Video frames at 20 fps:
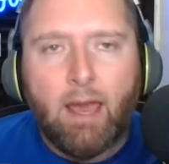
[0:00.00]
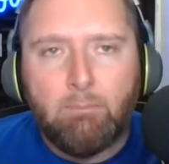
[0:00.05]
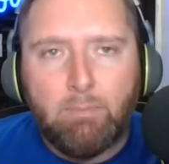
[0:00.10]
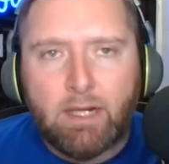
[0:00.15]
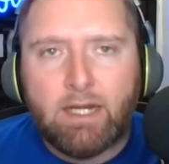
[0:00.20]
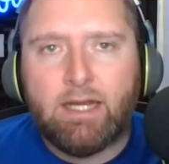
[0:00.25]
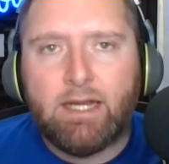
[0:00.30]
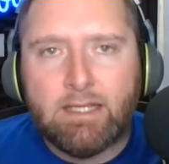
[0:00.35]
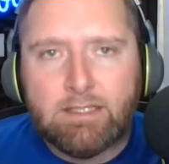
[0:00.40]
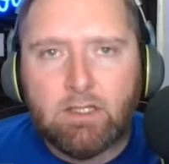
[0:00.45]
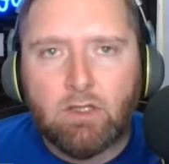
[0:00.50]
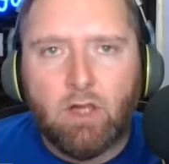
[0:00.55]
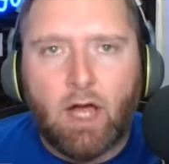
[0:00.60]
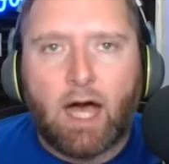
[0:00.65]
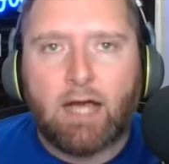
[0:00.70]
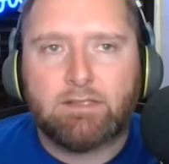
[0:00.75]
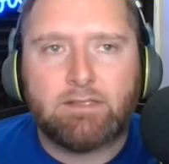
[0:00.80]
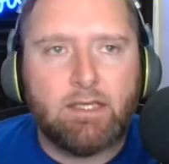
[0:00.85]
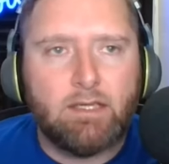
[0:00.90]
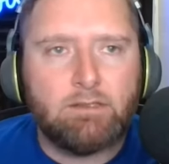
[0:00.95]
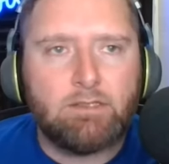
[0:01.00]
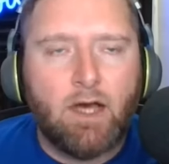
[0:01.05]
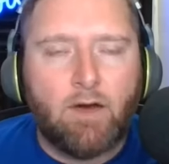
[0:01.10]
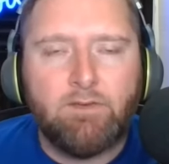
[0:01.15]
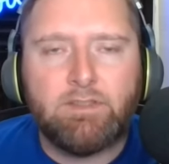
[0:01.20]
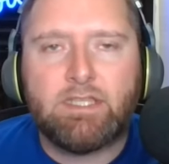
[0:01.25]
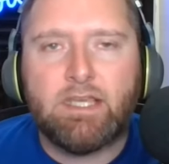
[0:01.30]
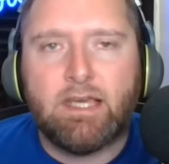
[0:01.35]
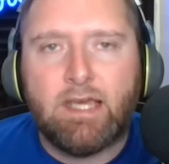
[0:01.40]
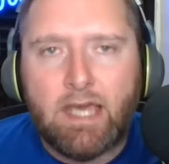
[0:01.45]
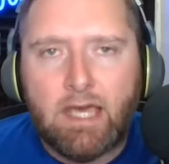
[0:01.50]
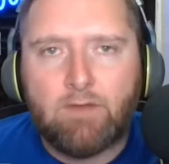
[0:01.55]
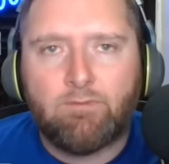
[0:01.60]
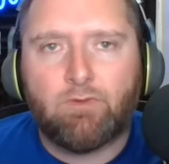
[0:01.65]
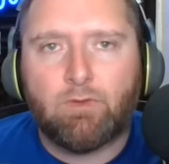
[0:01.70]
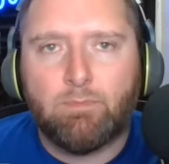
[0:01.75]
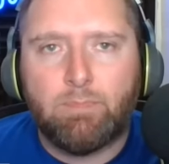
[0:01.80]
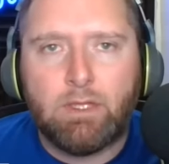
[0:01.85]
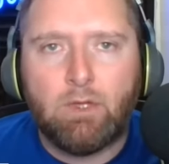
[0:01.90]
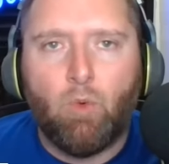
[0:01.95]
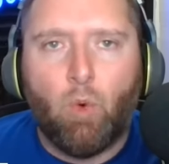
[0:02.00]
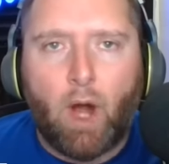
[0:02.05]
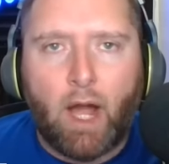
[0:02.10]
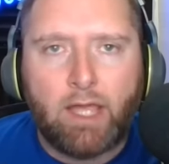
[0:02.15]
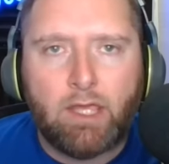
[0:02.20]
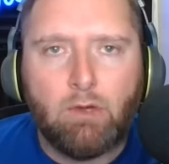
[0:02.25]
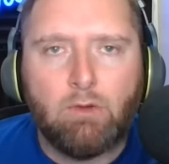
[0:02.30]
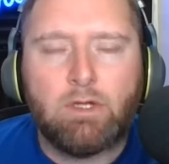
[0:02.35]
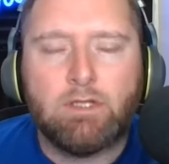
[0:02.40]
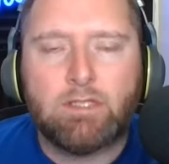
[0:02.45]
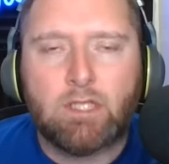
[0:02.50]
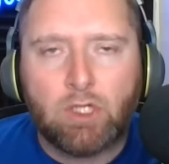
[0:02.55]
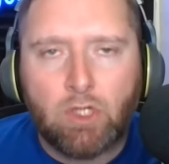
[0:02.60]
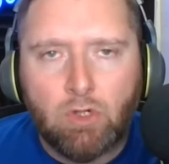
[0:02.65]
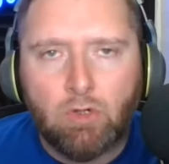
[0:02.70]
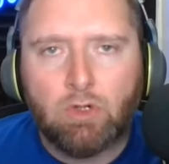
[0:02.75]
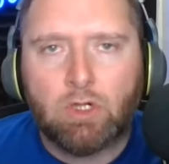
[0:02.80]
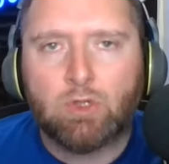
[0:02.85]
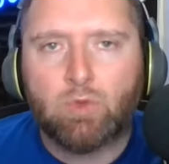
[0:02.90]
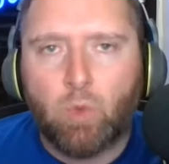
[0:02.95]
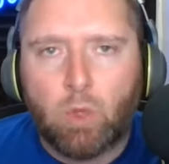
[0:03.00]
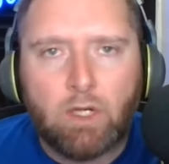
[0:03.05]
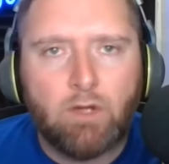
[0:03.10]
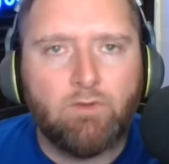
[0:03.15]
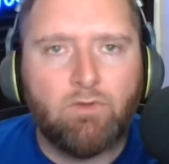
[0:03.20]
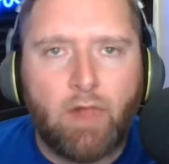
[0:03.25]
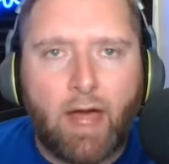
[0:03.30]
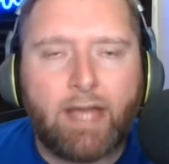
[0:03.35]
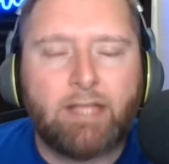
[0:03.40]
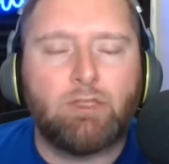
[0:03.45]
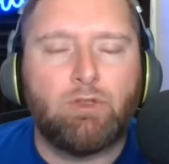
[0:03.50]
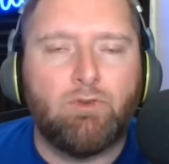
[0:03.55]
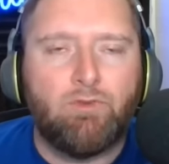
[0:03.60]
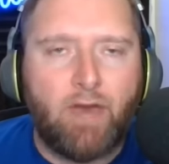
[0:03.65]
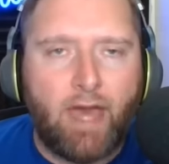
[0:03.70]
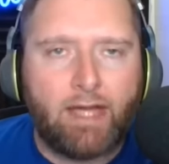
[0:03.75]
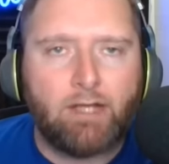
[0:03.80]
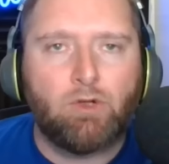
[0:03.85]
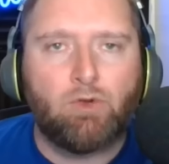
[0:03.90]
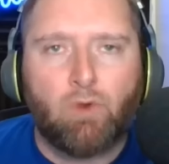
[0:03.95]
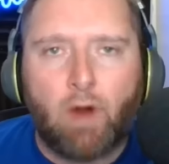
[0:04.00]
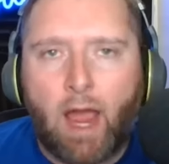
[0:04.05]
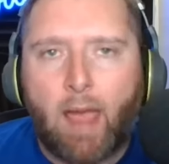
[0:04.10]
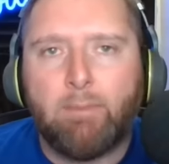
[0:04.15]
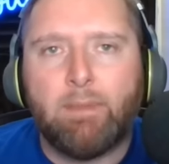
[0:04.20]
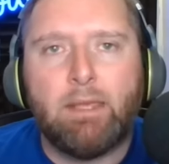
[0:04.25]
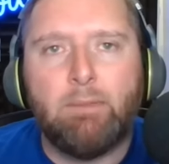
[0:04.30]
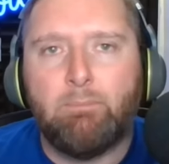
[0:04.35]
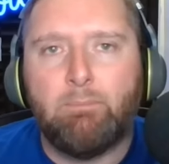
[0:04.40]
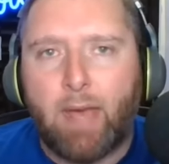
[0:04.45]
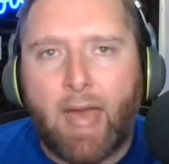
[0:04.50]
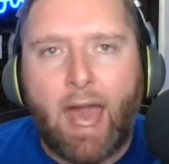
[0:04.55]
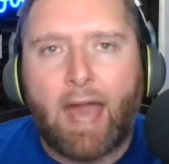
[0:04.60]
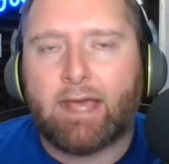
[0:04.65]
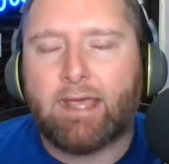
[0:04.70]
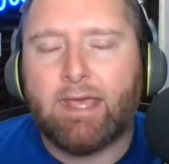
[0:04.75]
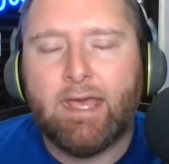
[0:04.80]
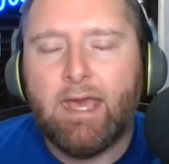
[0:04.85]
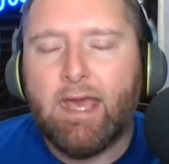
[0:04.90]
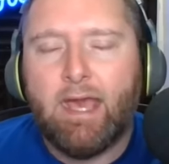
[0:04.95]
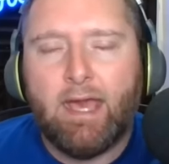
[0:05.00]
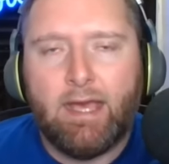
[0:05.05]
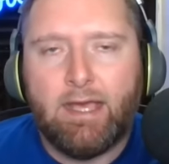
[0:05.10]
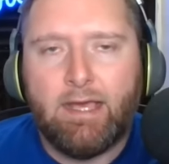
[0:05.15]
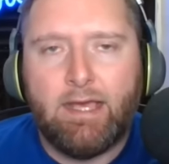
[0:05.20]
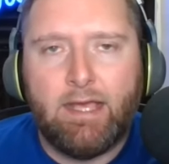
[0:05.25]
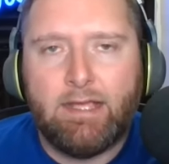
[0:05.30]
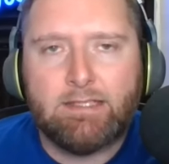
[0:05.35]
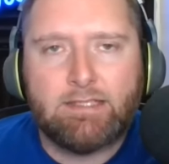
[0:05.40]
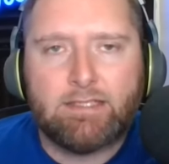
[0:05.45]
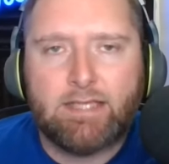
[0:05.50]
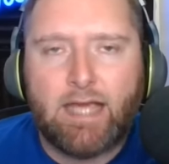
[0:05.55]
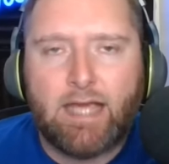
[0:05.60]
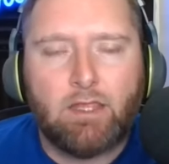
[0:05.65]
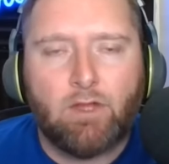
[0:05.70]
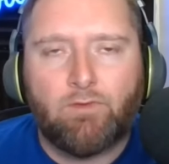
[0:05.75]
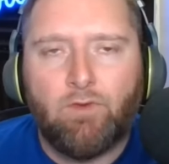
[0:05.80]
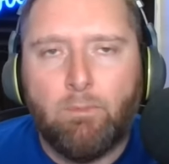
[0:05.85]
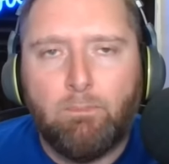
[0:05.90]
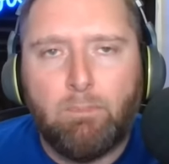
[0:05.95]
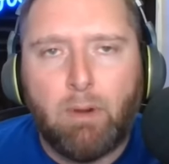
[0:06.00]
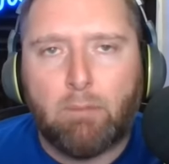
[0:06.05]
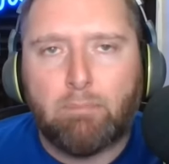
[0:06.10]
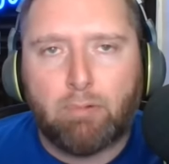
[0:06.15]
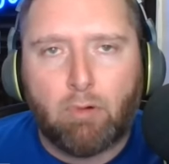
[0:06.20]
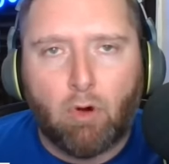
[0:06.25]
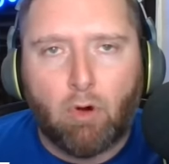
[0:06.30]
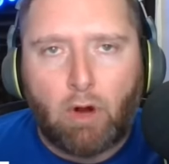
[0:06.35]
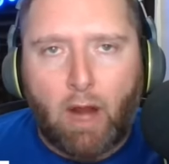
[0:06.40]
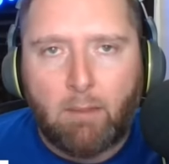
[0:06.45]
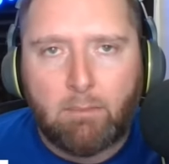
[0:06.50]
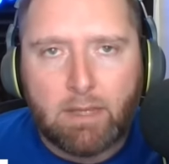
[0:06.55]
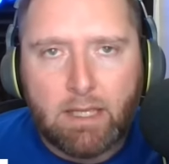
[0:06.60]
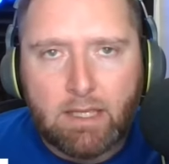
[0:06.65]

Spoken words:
But it is a loss. It's obviously a hit for BYU because the Cougars would have liked to have had Grimey back inside their football program.